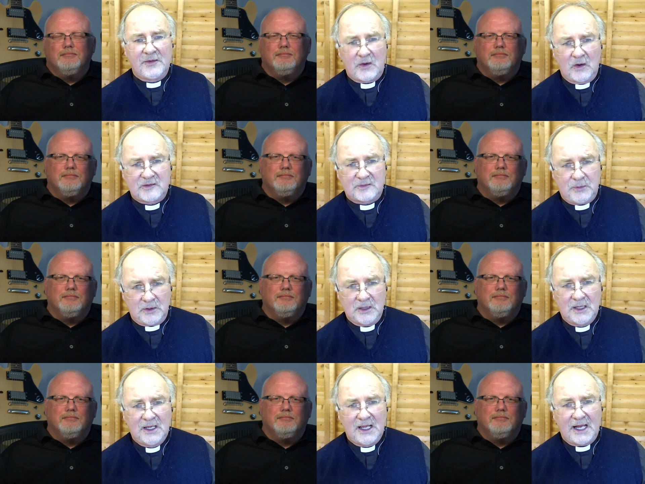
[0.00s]
Speaker 1: and the
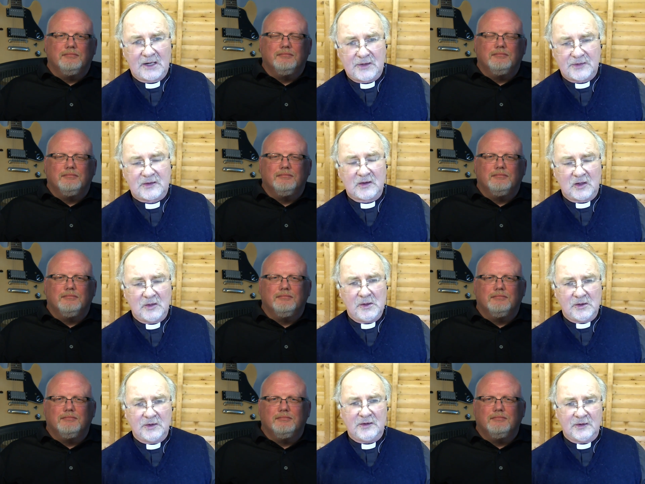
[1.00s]
gospel and Christian
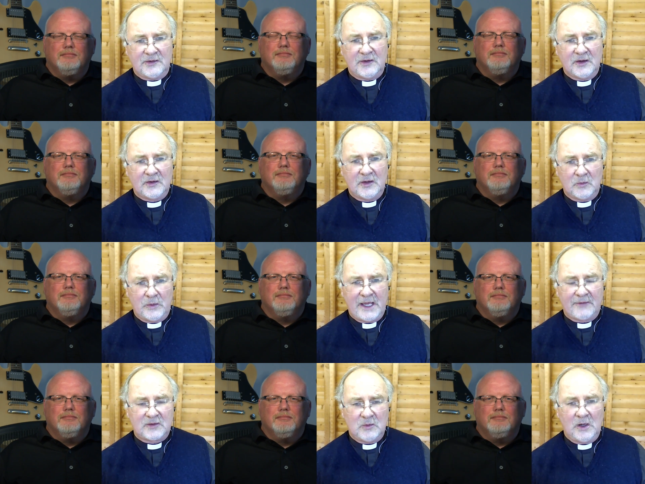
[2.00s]
communities that, that
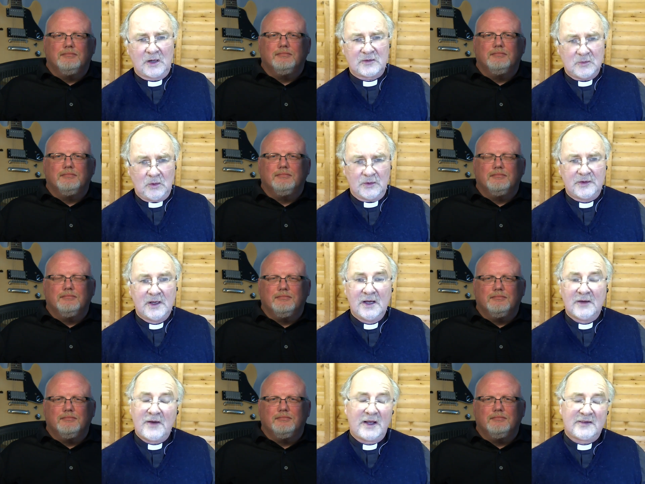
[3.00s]
we have to work
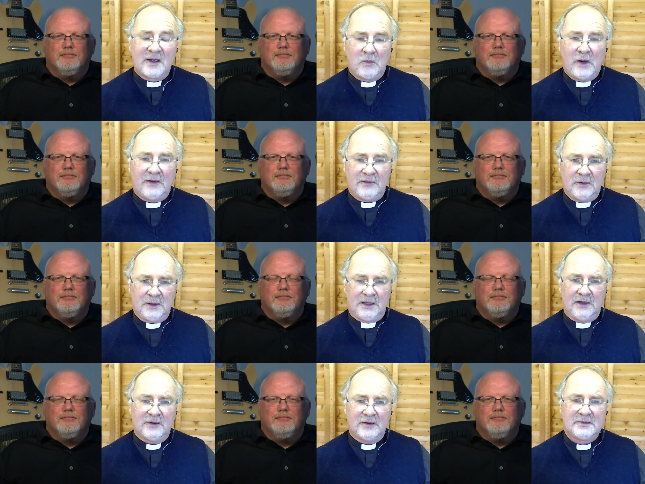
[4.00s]
towards. Find some way of
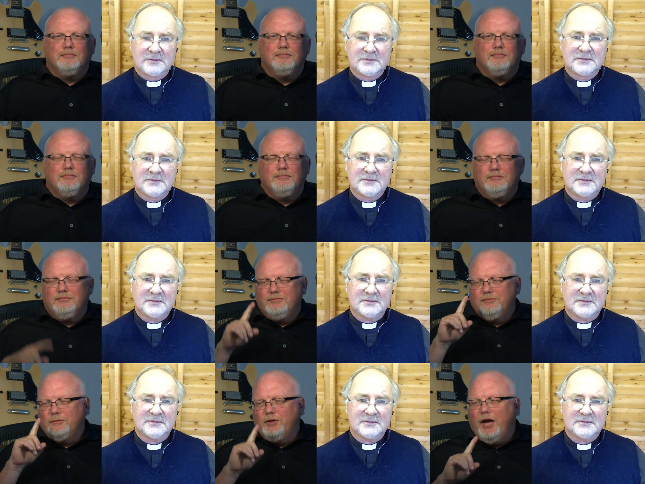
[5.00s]
doing it.
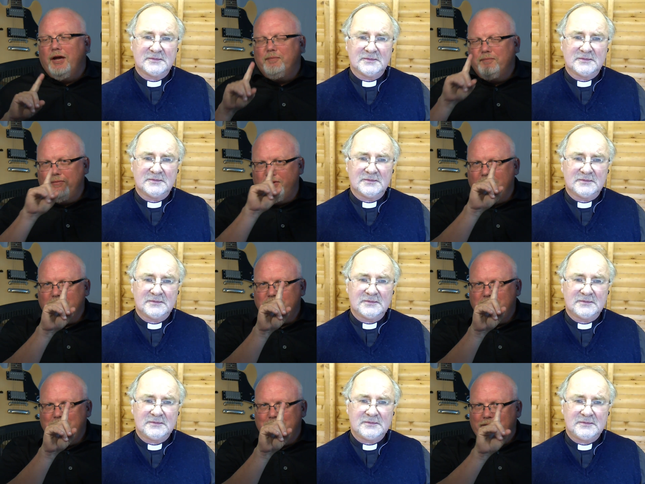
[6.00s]
Speaker 2: Okay.
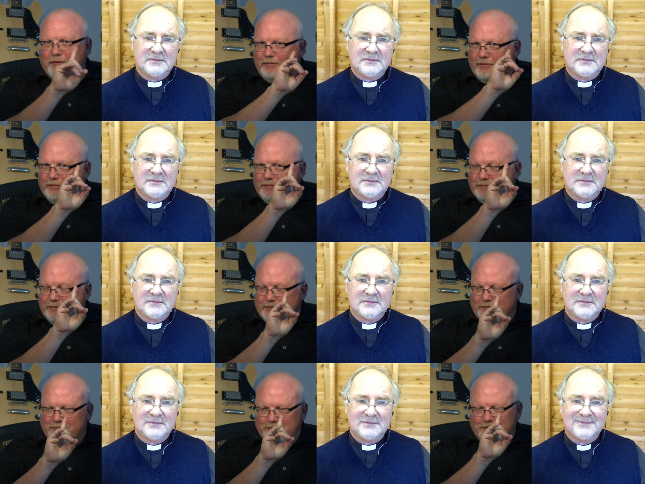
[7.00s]
Next email.
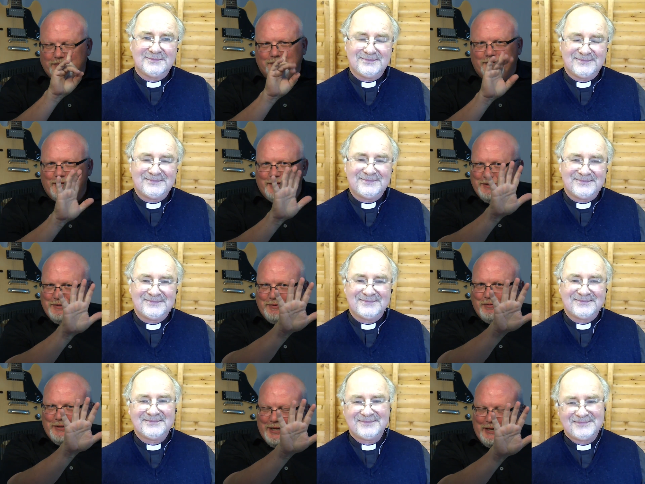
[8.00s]
And
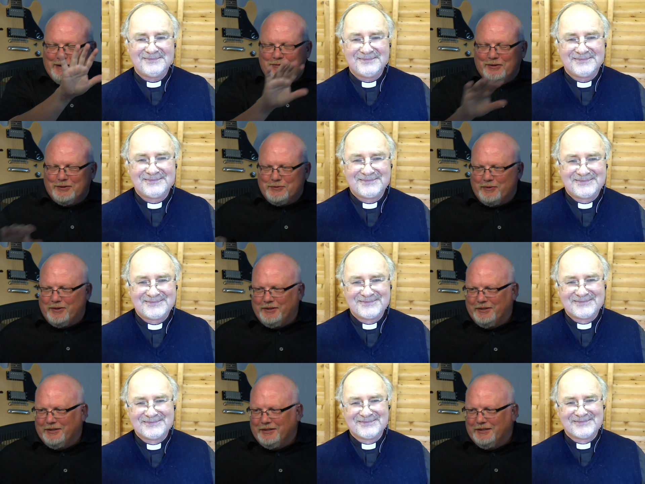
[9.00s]
this we're done after this
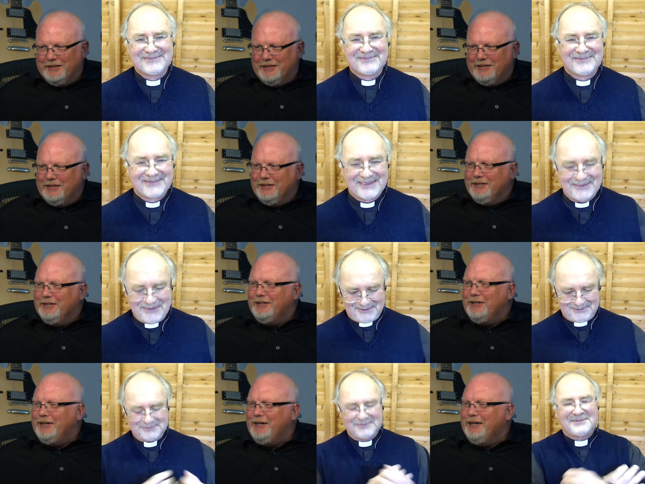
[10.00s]
one.
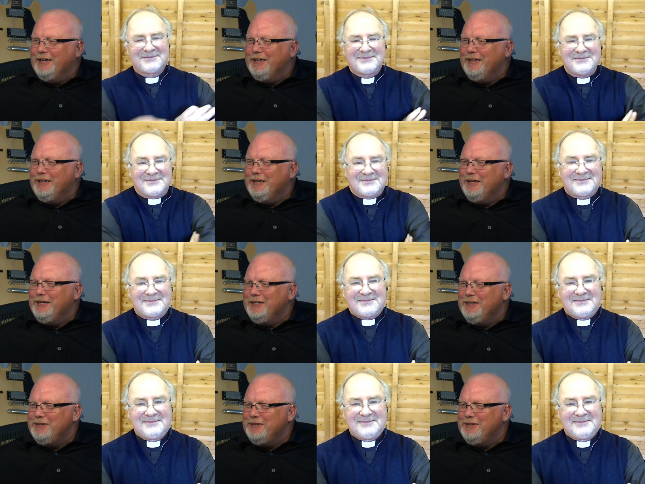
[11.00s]
Right. All right. Here, here,